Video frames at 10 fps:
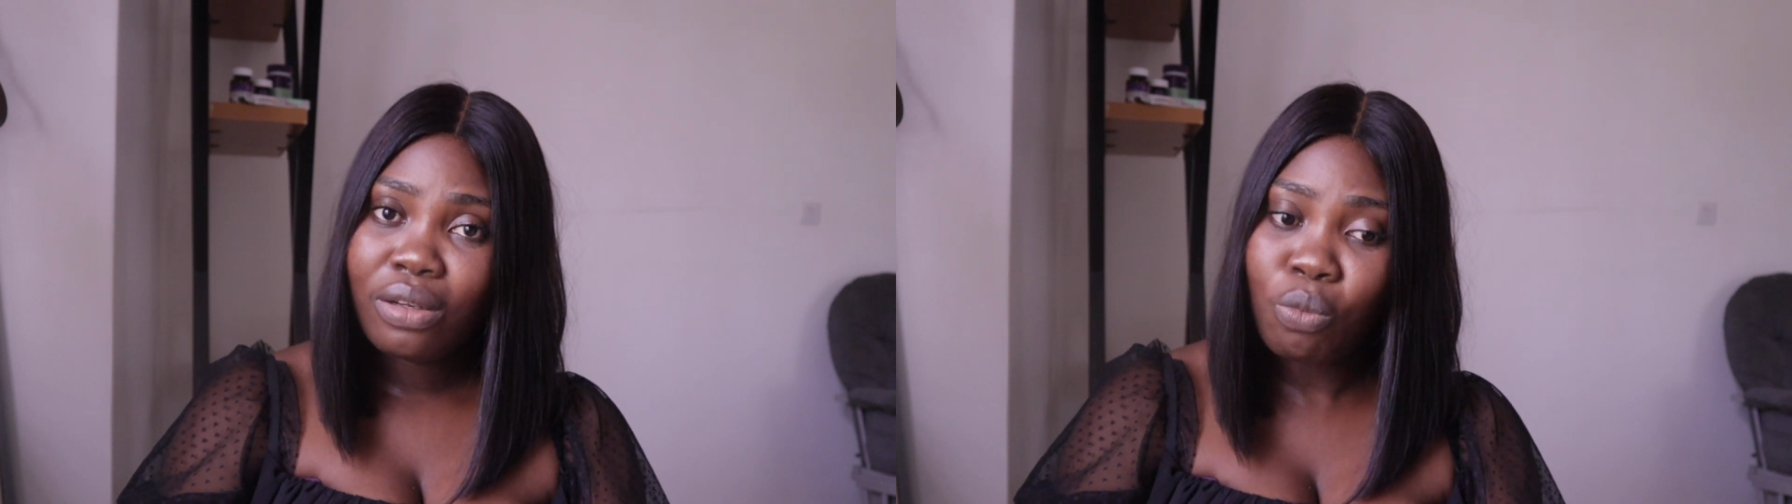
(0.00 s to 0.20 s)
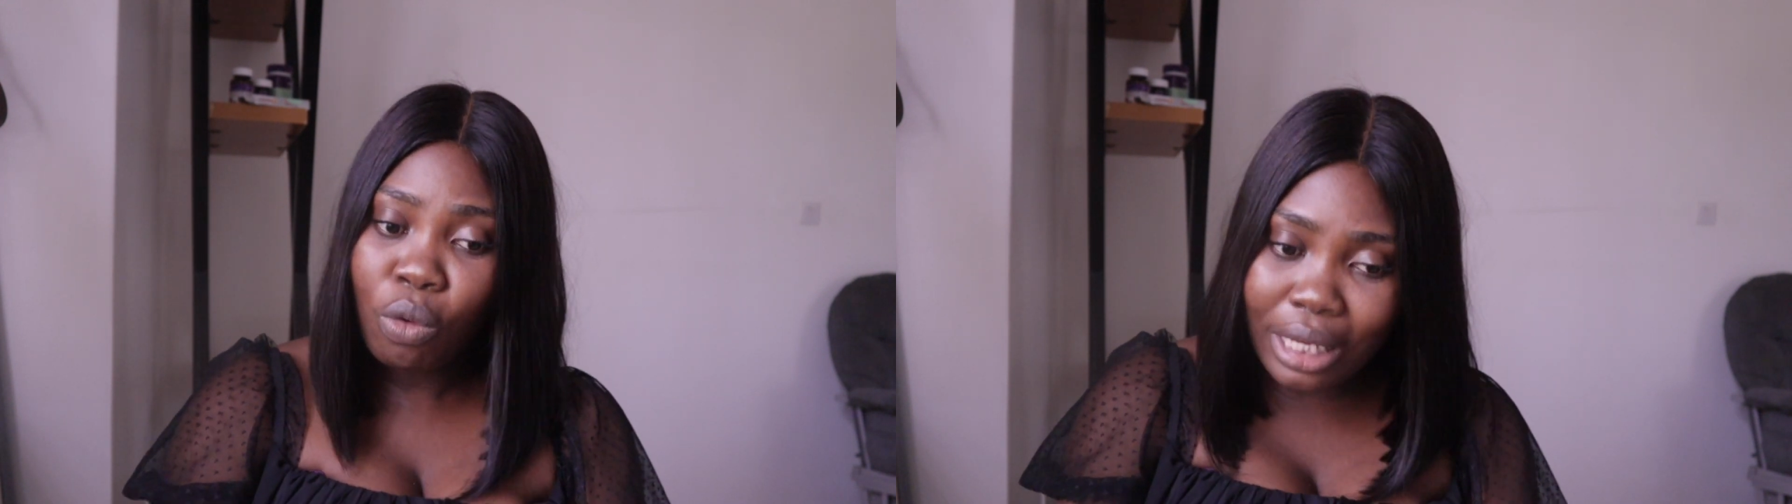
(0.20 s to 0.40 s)

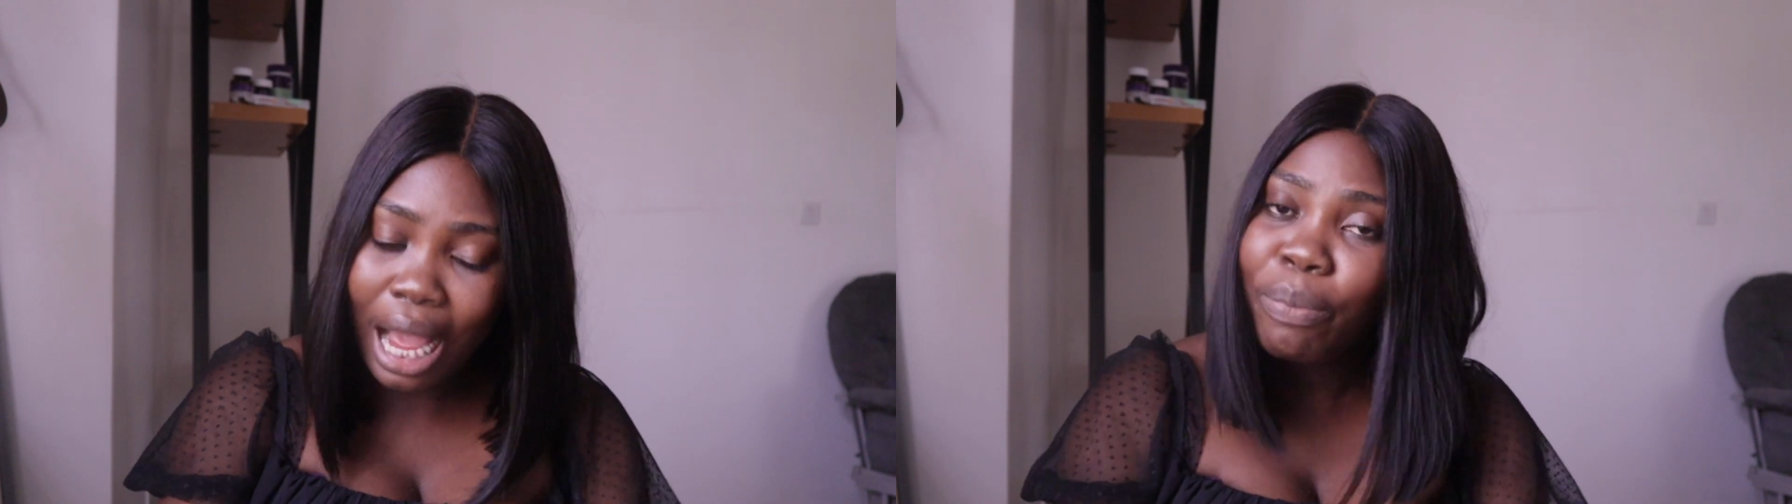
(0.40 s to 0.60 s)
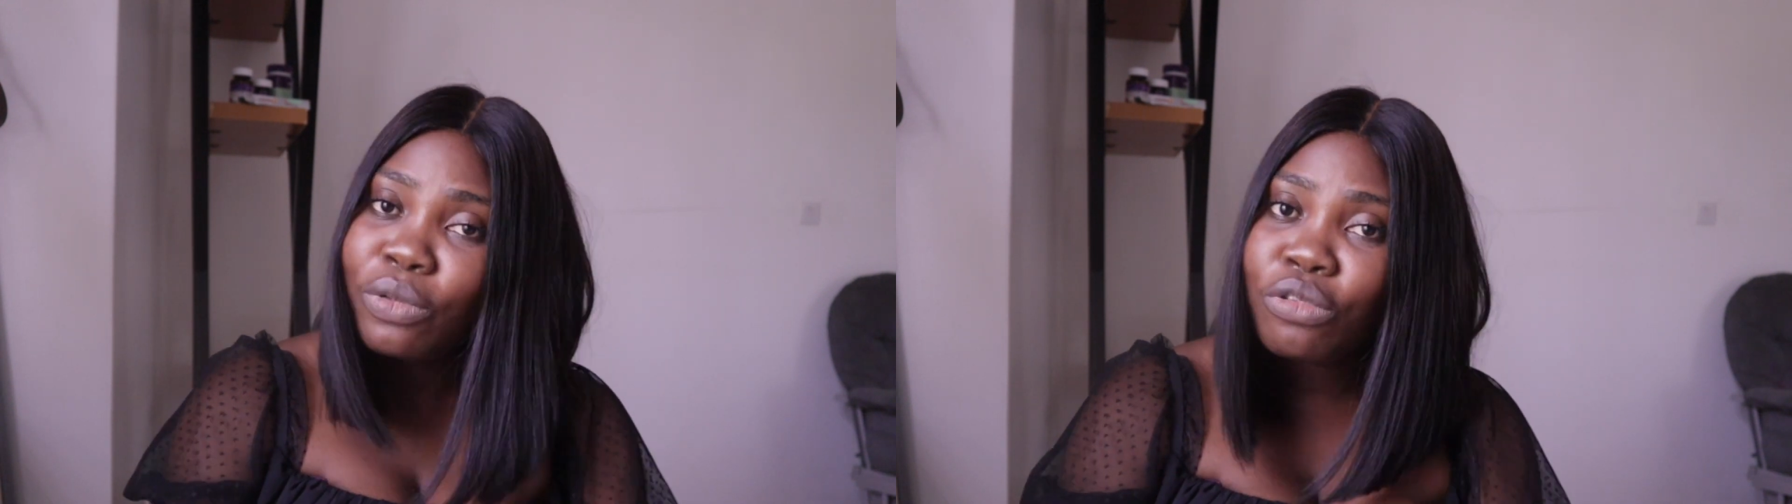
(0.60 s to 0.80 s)
What
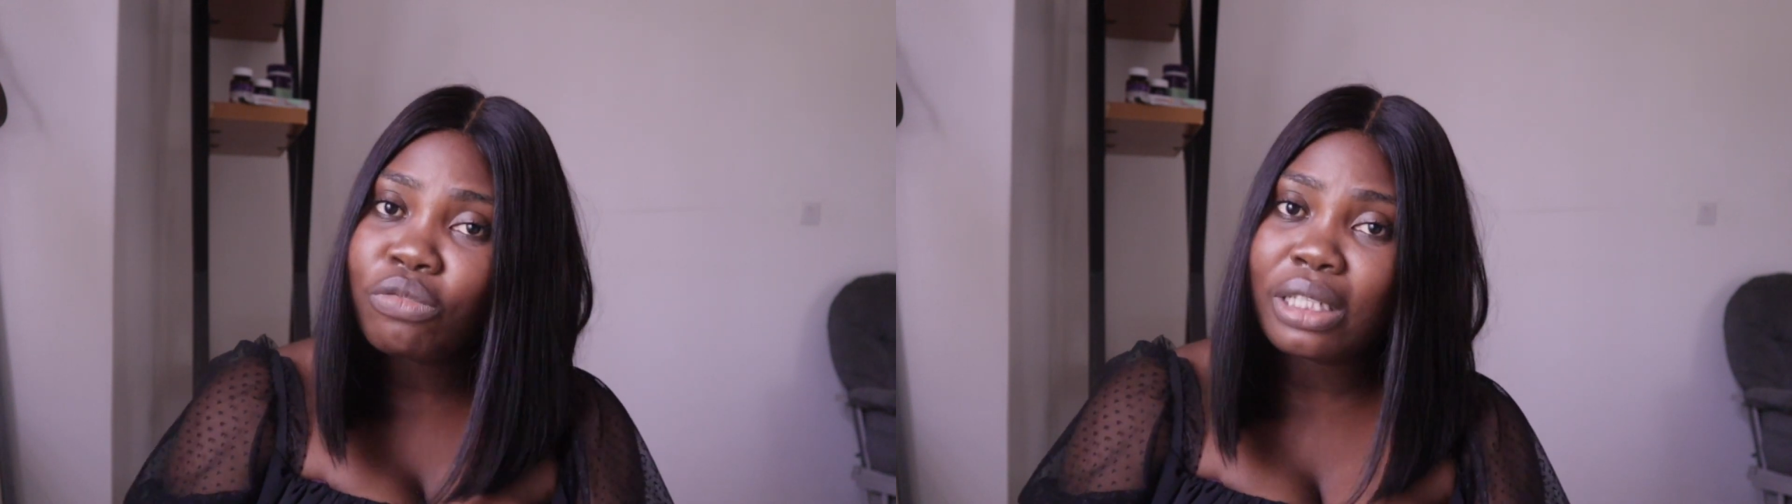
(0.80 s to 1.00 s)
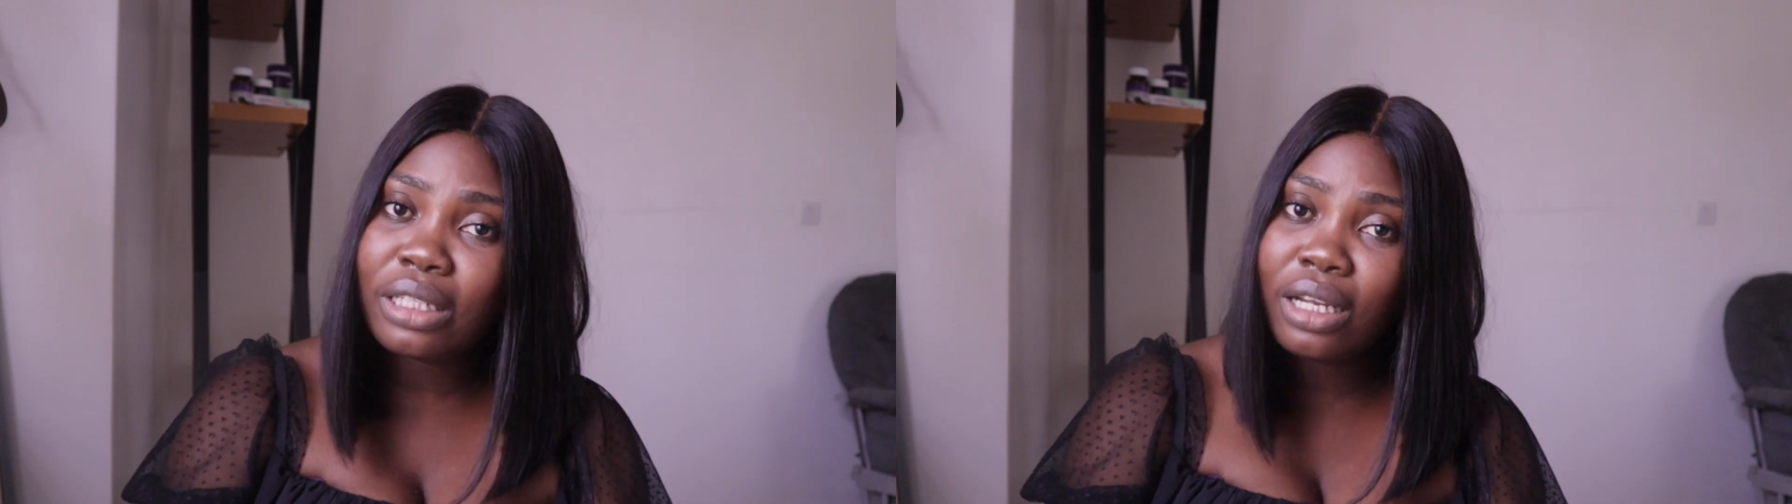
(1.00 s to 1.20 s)
happened to
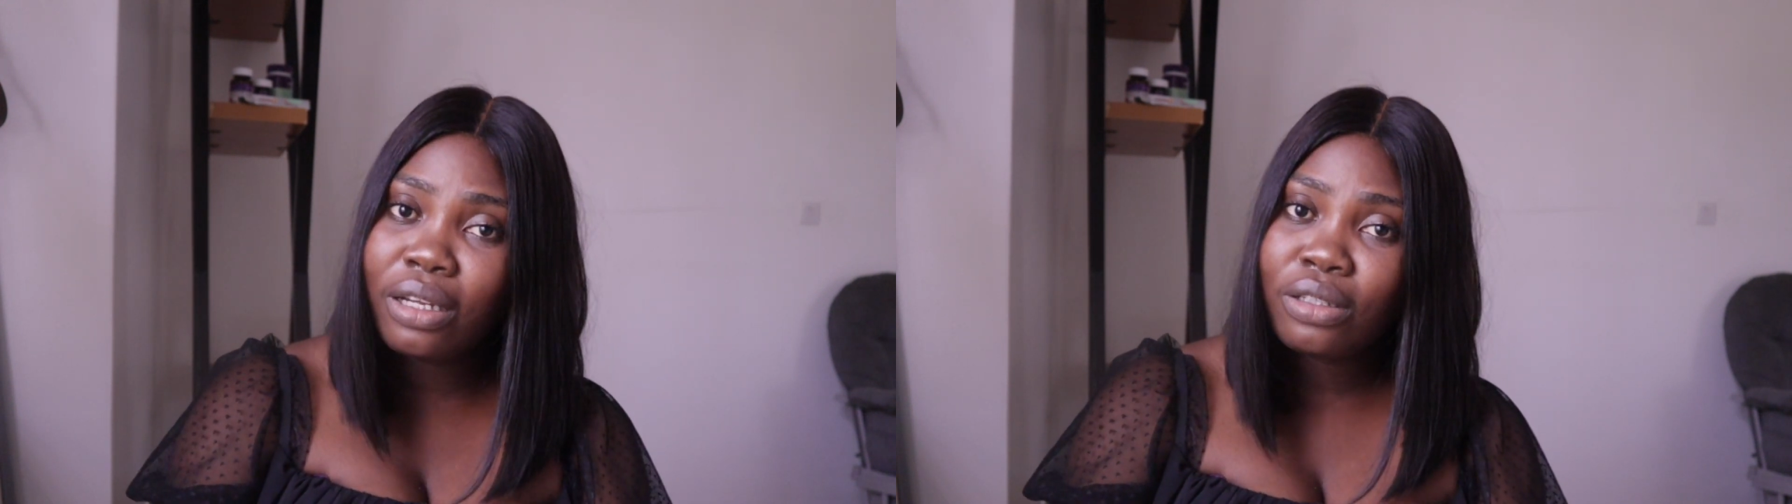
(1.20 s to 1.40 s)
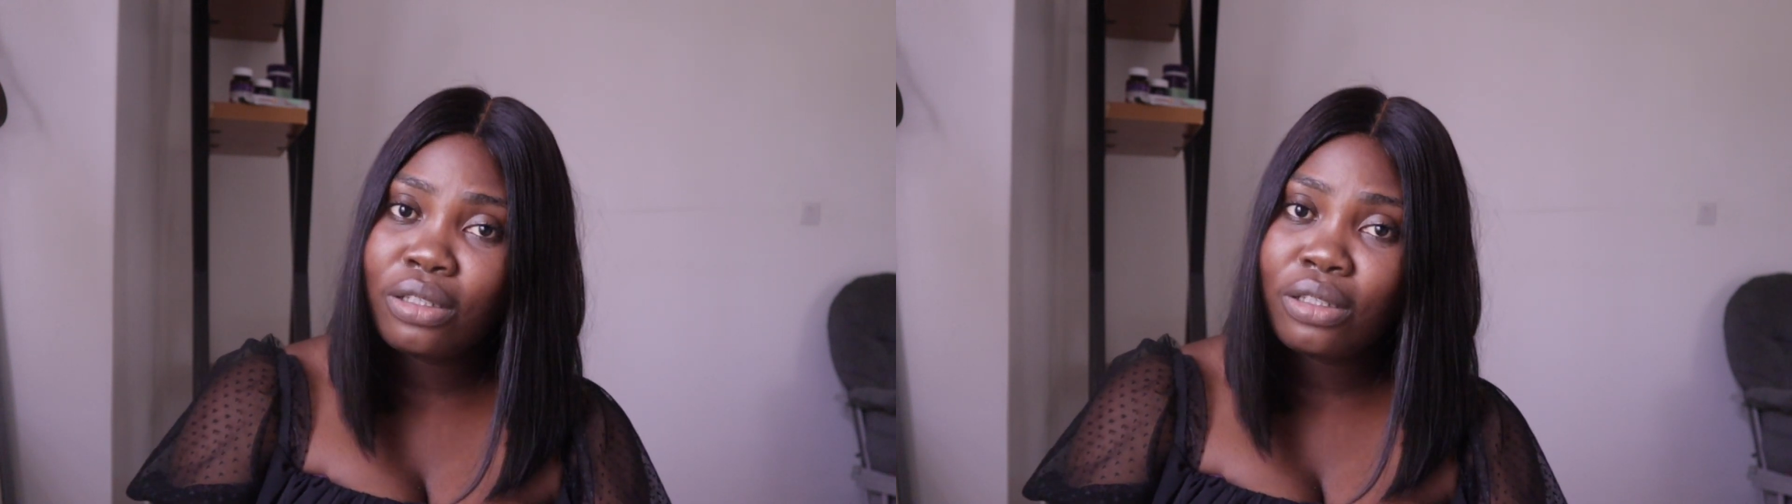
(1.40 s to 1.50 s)
it now?